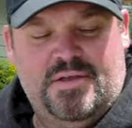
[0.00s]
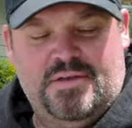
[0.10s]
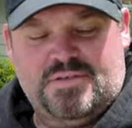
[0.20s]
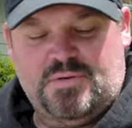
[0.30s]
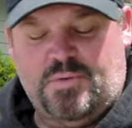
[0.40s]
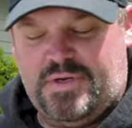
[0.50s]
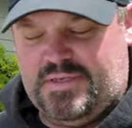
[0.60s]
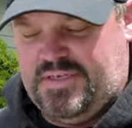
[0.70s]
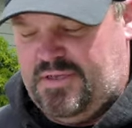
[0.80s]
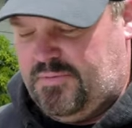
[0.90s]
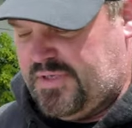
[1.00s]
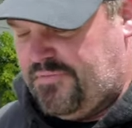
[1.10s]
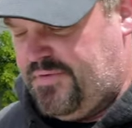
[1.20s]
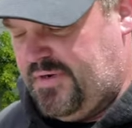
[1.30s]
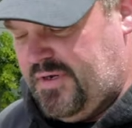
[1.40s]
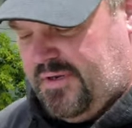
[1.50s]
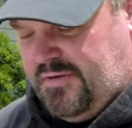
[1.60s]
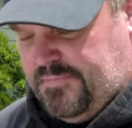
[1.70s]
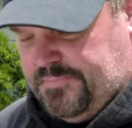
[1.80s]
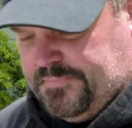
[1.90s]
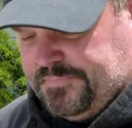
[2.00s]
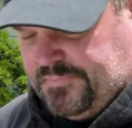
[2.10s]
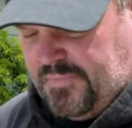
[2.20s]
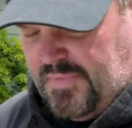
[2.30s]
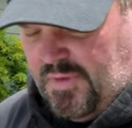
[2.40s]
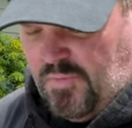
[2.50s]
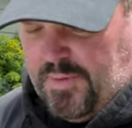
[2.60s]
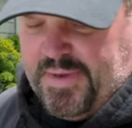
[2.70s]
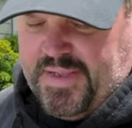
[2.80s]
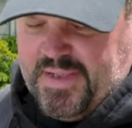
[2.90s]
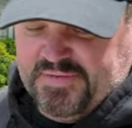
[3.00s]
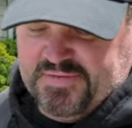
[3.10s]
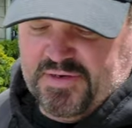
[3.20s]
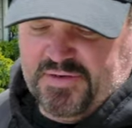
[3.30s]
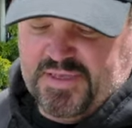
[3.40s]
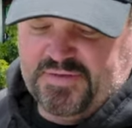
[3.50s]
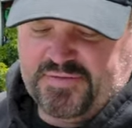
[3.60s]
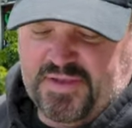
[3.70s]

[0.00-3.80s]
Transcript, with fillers: So what I did was I figured out what my staircase